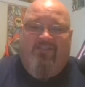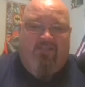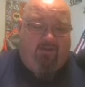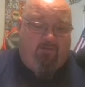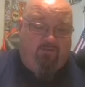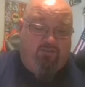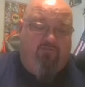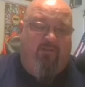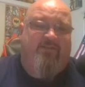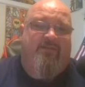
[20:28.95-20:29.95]
So I wasn't
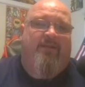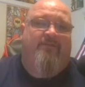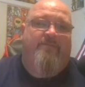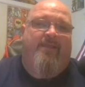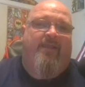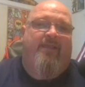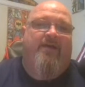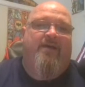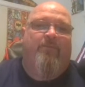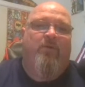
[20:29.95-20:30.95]
sure that was something I was making
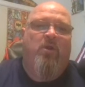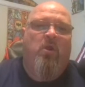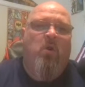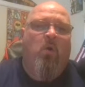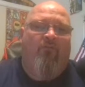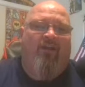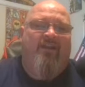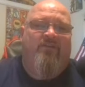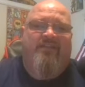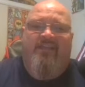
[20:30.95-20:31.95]
up or if I
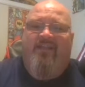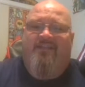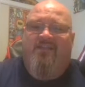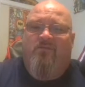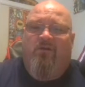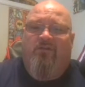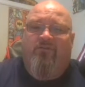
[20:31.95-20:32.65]
did see that somewhere.